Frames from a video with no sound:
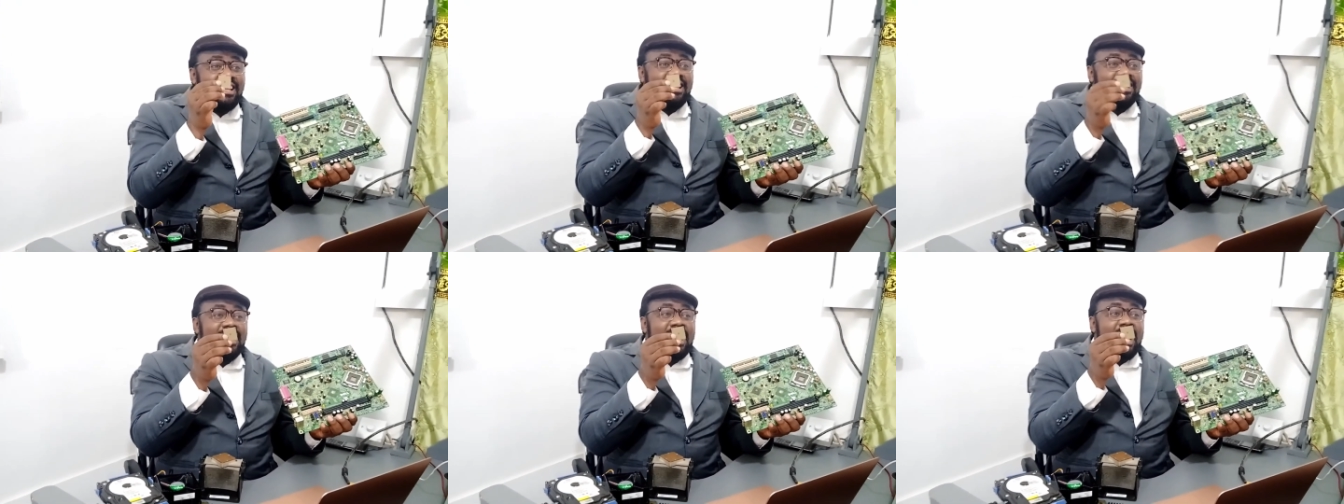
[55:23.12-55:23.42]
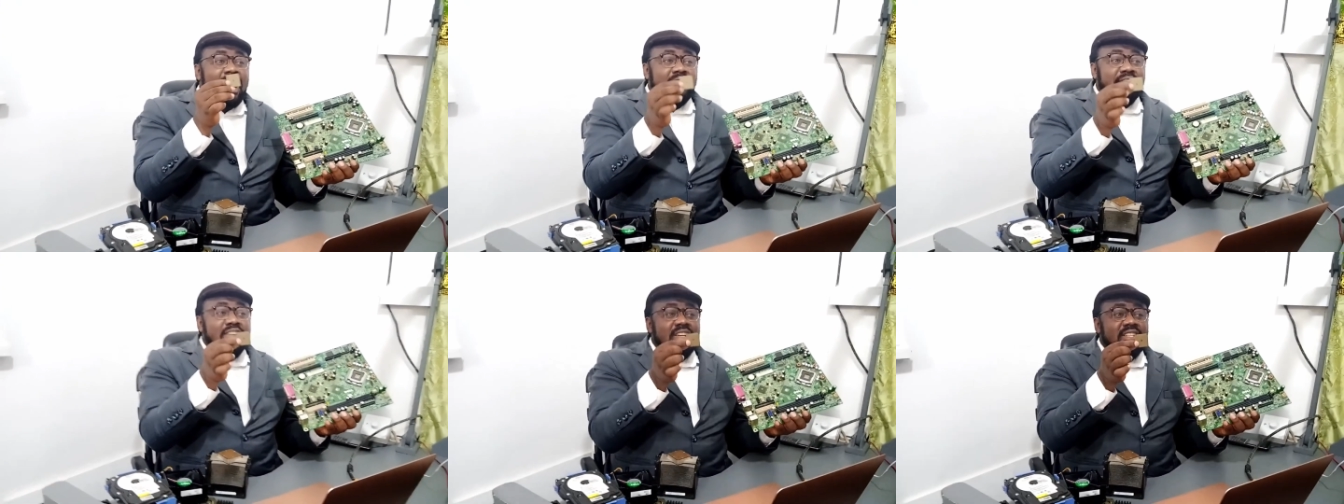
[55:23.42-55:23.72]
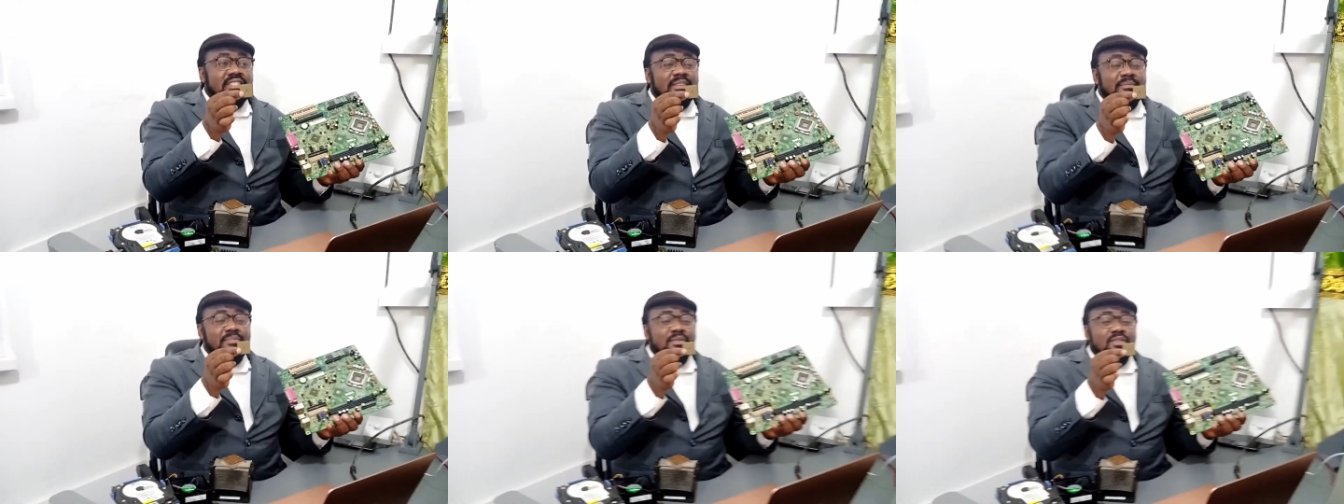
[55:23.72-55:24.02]
The average
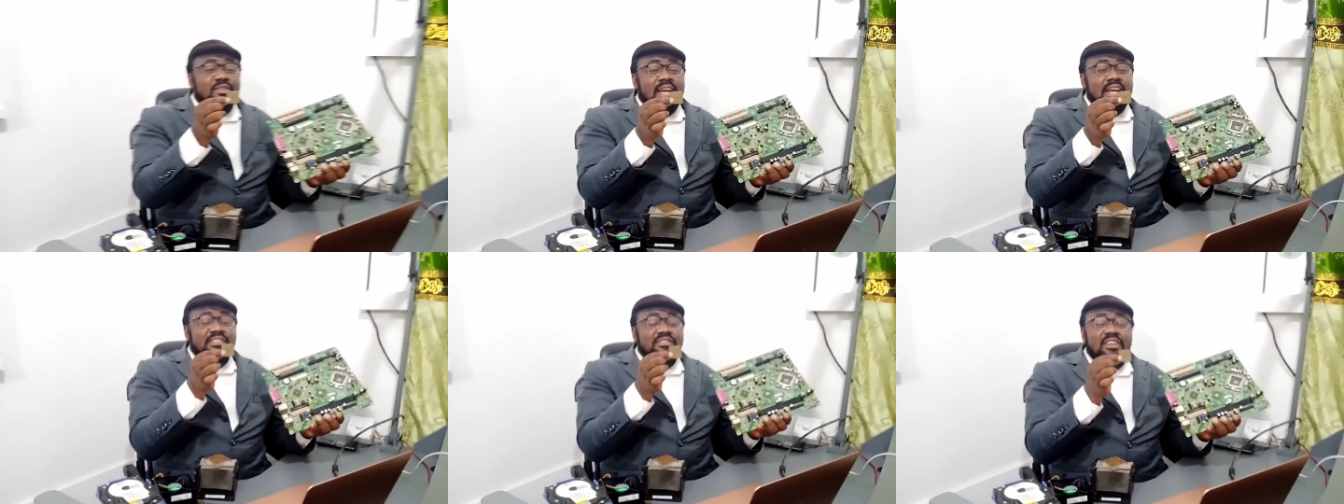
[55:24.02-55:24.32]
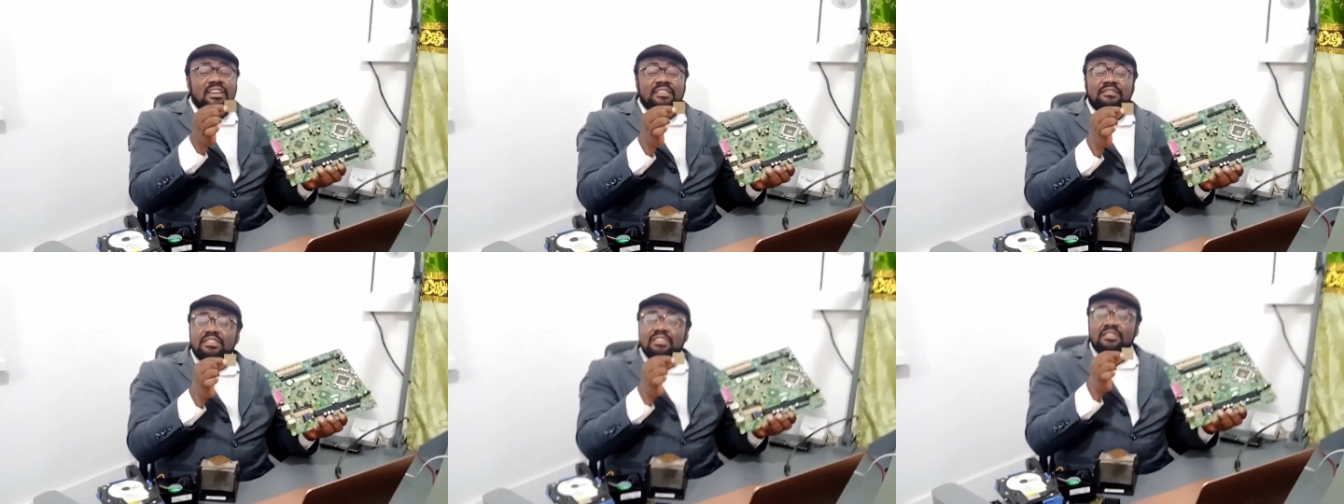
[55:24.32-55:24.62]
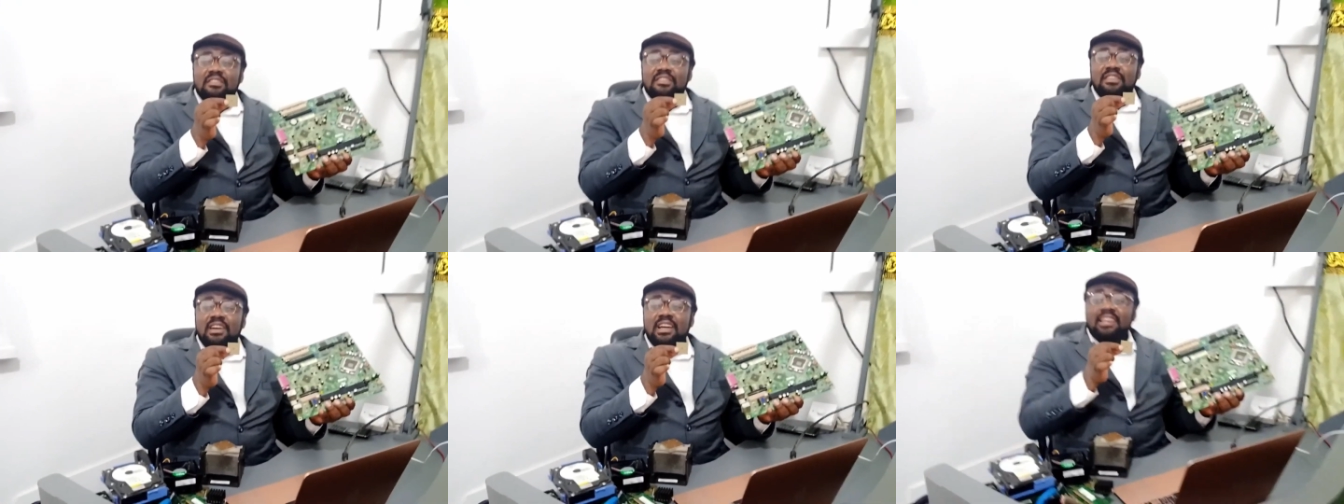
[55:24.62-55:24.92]
CPU does not
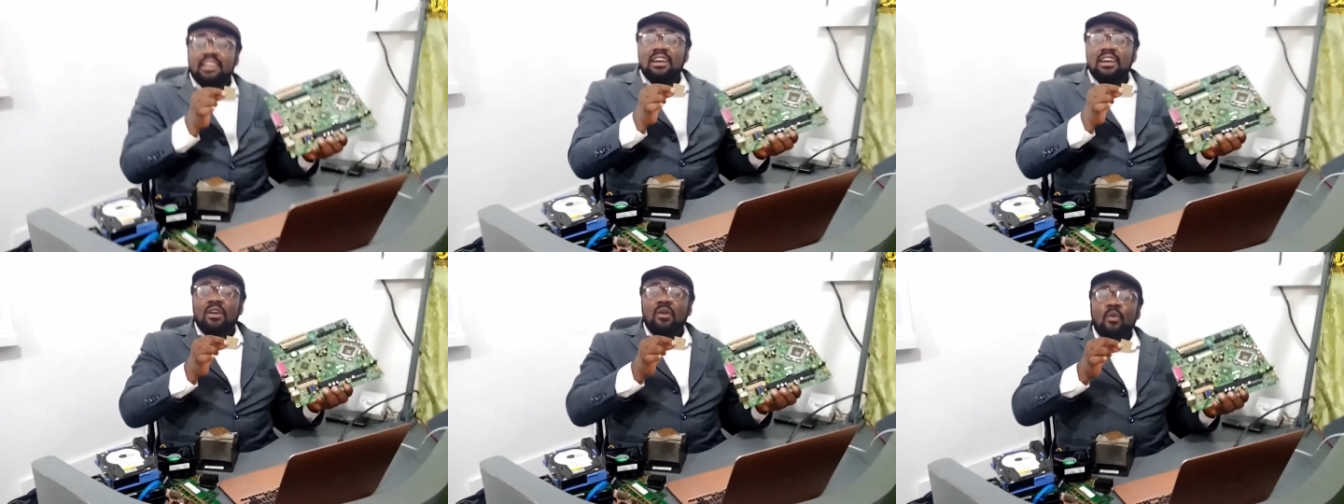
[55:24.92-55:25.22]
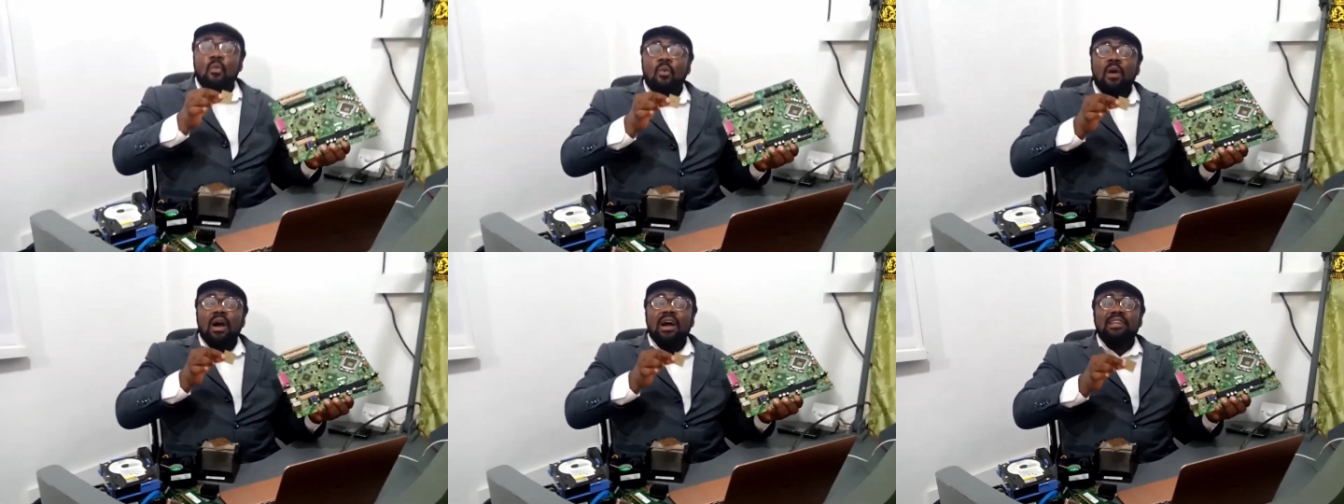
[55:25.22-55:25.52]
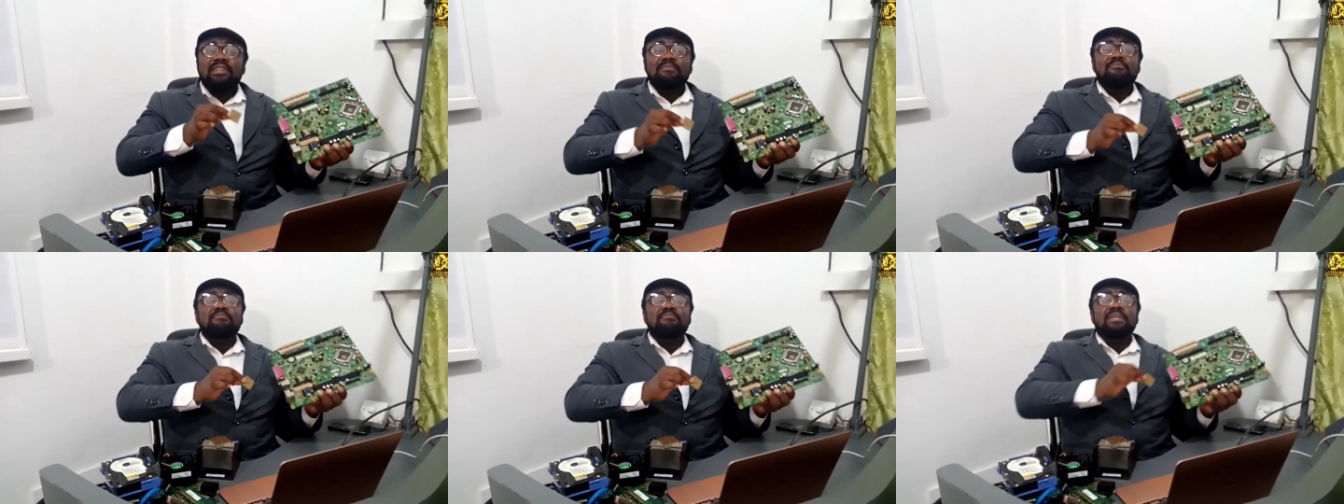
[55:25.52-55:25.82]
even run
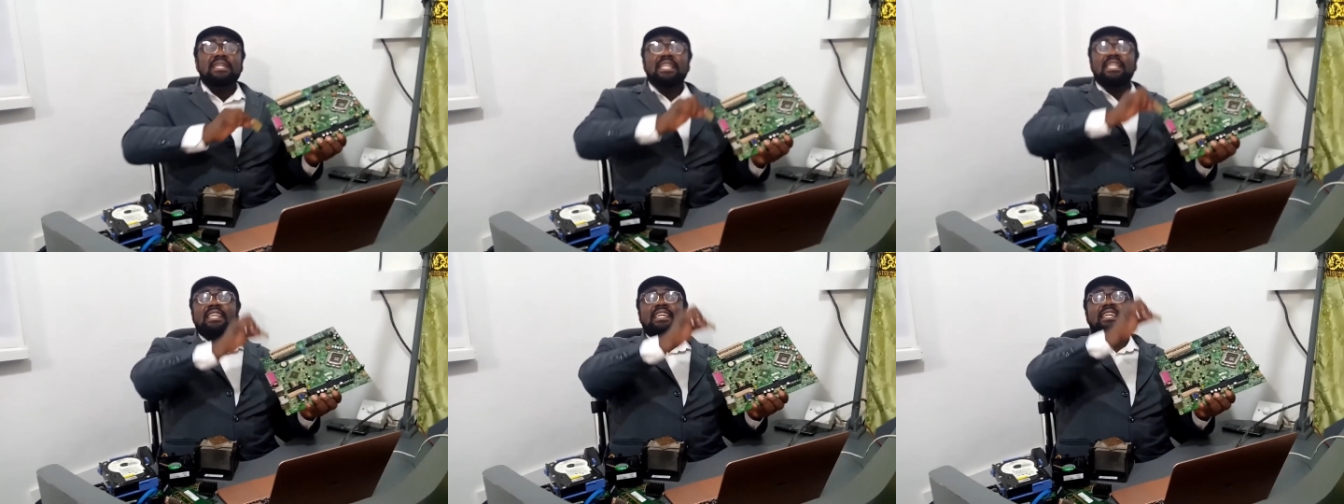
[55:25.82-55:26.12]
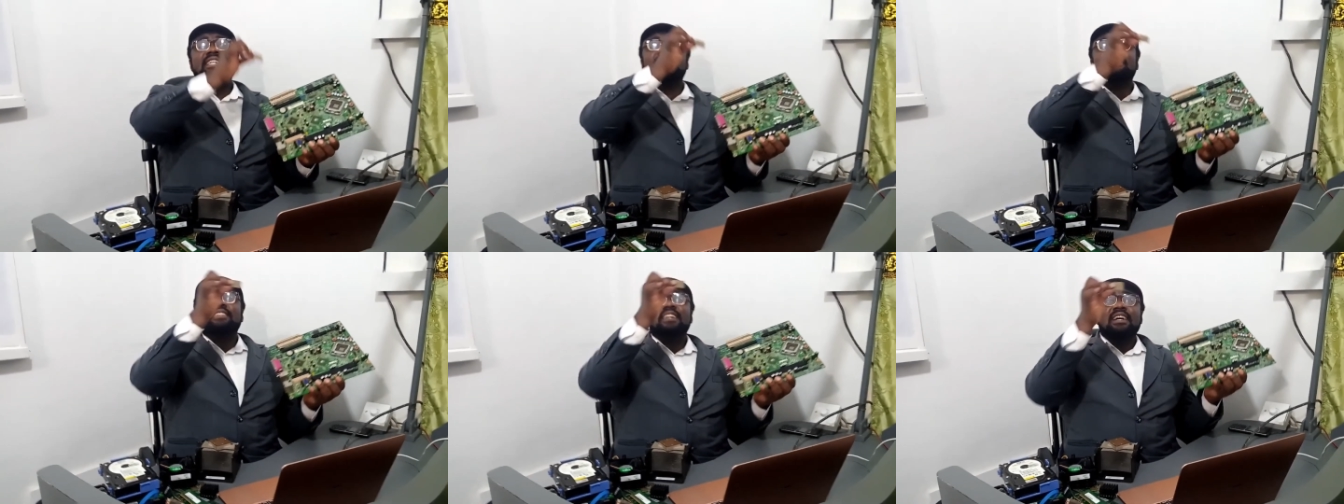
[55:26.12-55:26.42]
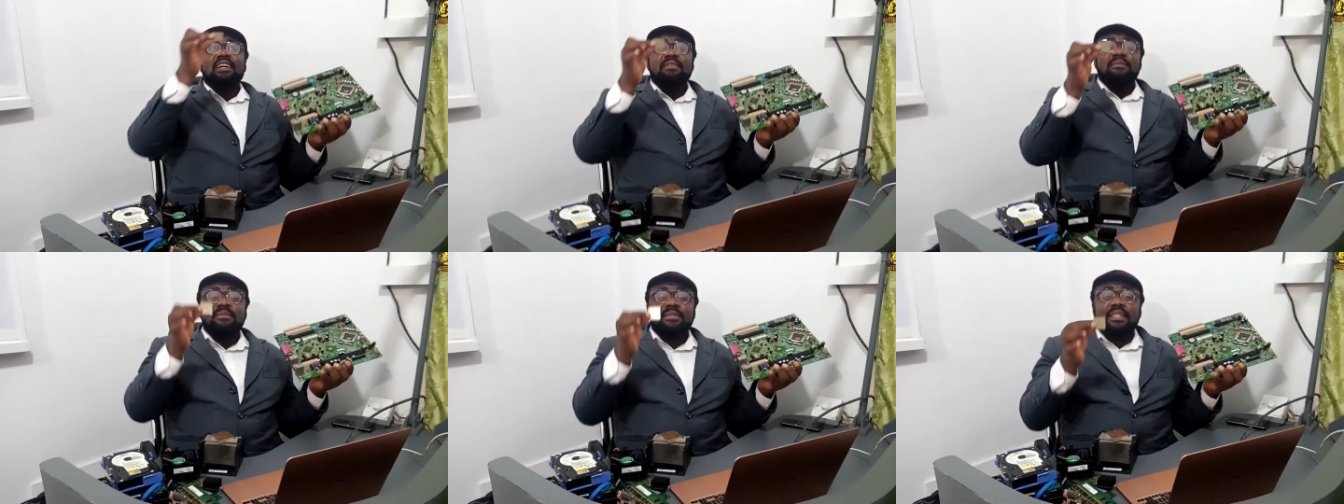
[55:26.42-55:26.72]
1 million
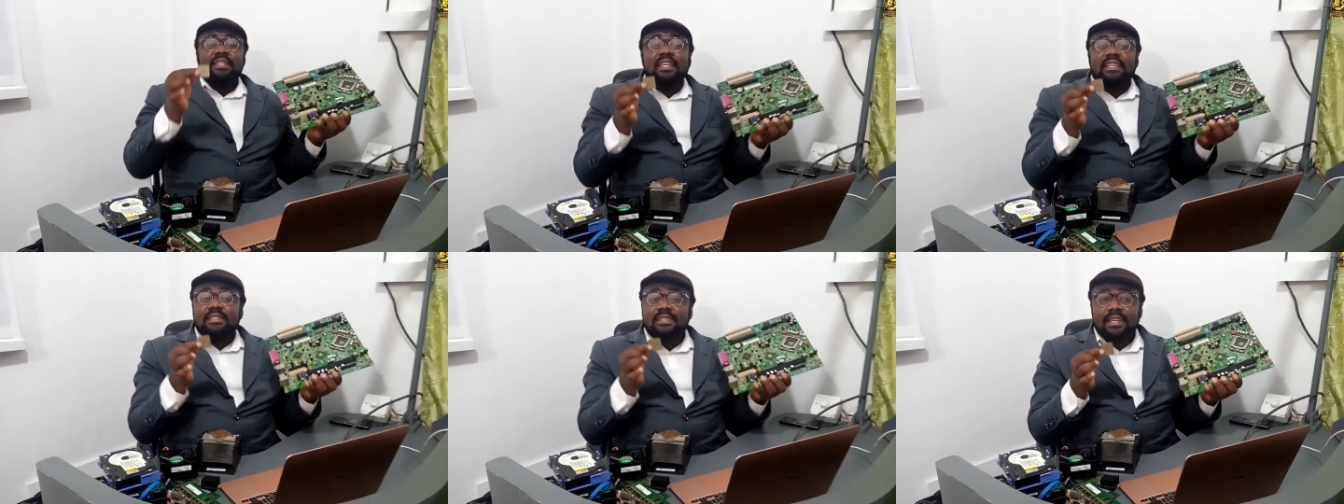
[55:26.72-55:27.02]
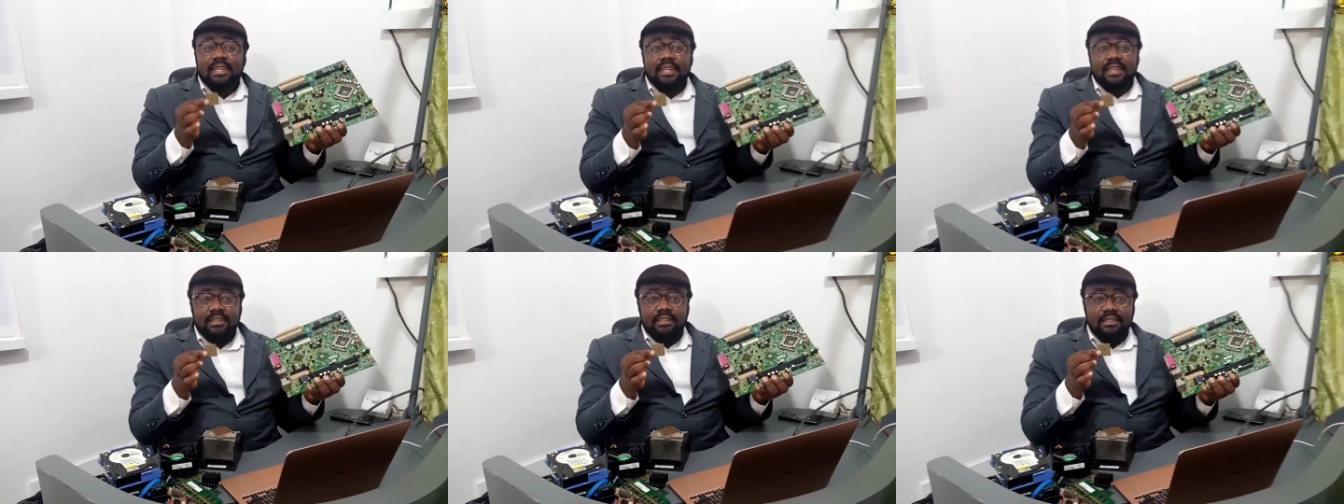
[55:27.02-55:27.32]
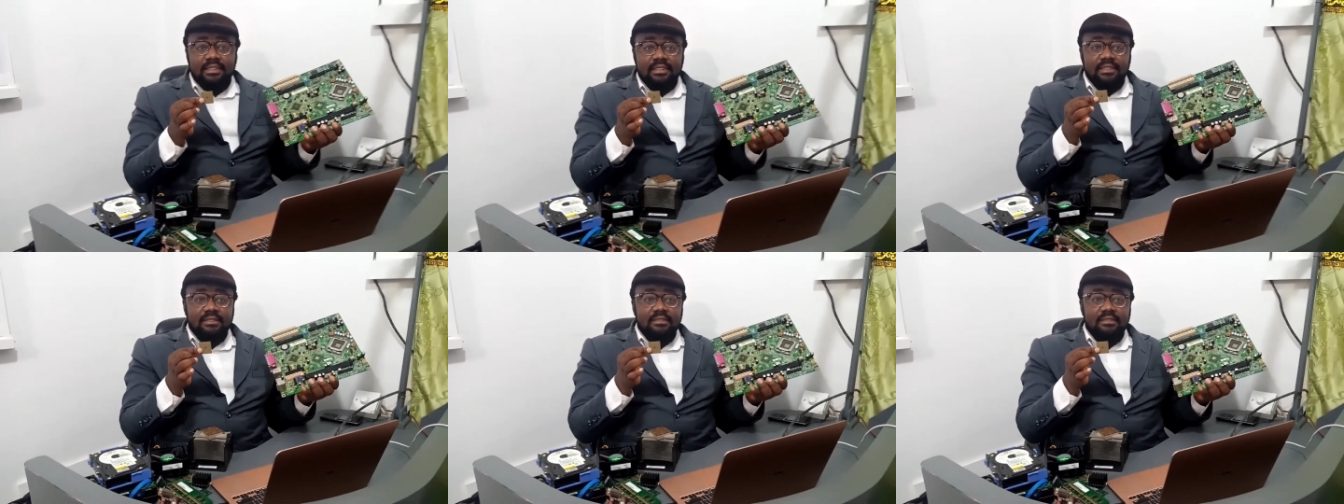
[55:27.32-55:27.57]
times in a second.